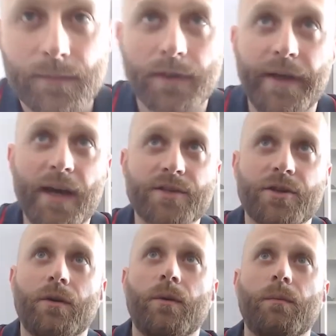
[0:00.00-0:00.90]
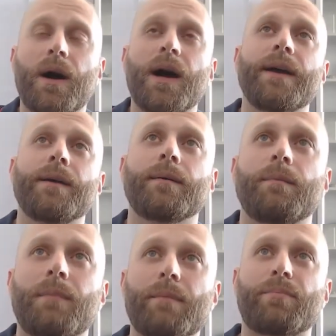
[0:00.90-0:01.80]
Yeah. So my,
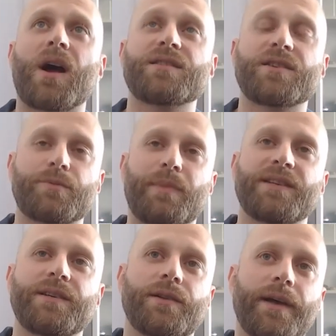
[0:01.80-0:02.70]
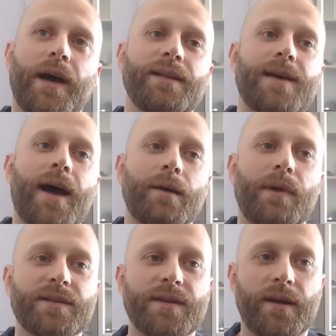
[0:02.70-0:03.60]
my process, basically I tag
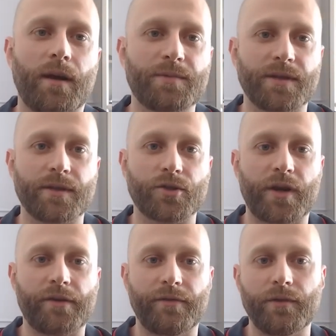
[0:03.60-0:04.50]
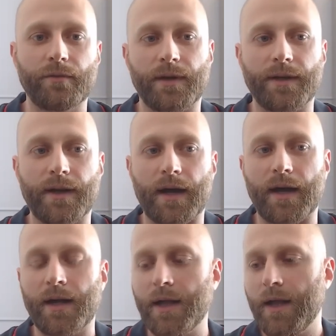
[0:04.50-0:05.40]
my setups in TraderVue and,
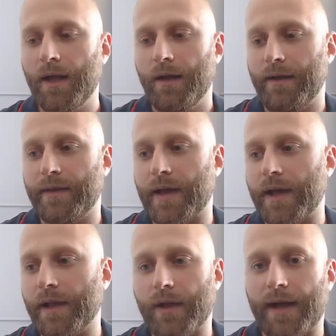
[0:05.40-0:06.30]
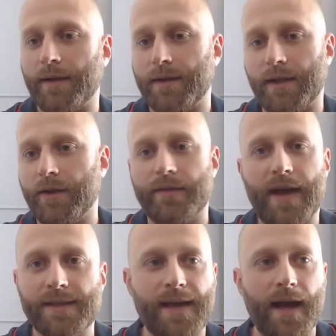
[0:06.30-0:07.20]
uh, and then I, I click on
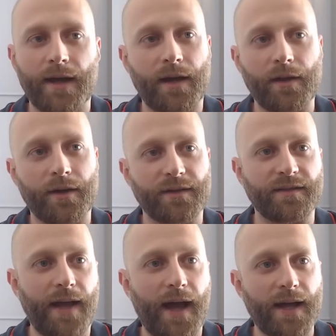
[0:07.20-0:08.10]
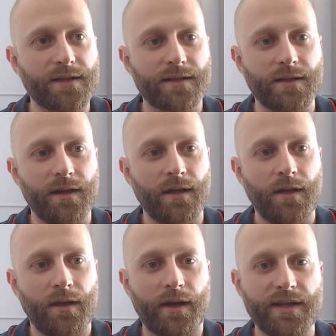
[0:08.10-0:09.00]
that tag and I look at the stats
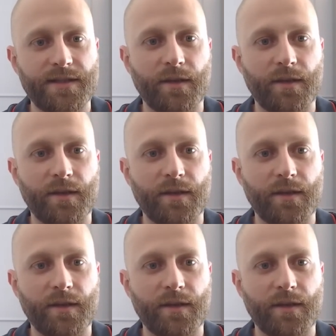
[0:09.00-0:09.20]
and I yep.